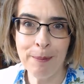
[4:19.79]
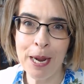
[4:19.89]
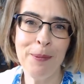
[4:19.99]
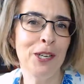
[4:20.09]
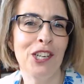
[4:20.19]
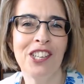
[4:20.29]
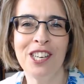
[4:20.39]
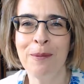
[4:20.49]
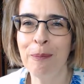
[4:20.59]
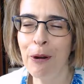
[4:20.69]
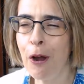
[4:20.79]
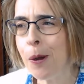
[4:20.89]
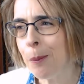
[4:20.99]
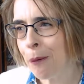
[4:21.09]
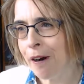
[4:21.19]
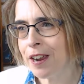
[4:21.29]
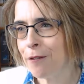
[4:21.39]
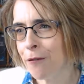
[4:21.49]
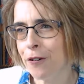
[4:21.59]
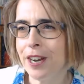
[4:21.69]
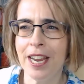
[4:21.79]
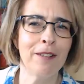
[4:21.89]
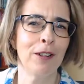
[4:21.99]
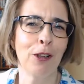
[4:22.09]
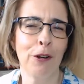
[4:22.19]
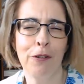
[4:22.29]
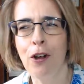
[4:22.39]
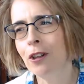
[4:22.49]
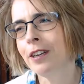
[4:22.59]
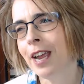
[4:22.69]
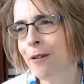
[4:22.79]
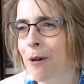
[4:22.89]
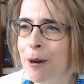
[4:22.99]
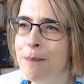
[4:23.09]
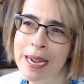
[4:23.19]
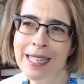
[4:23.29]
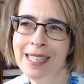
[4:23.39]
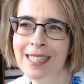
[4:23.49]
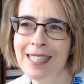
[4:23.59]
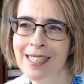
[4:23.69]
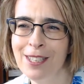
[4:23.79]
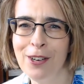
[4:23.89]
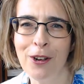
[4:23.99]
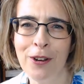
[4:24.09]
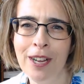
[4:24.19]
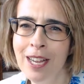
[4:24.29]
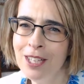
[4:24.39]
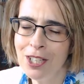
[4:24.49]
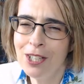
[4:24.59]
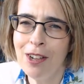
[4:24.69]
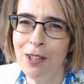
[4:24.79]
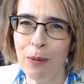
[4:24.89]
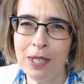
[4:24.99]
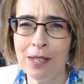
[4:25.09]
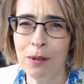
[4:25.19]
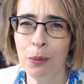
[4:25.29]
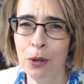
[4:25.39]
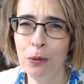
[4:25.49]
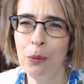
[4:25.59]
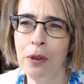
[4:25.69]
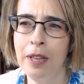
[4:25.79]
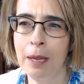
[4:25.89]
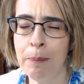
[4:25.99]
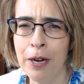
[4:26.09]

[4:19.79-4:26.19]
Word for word: Maybe she's going to go break free, have a lot of holiday romances, you know, just like the rest of the world would think.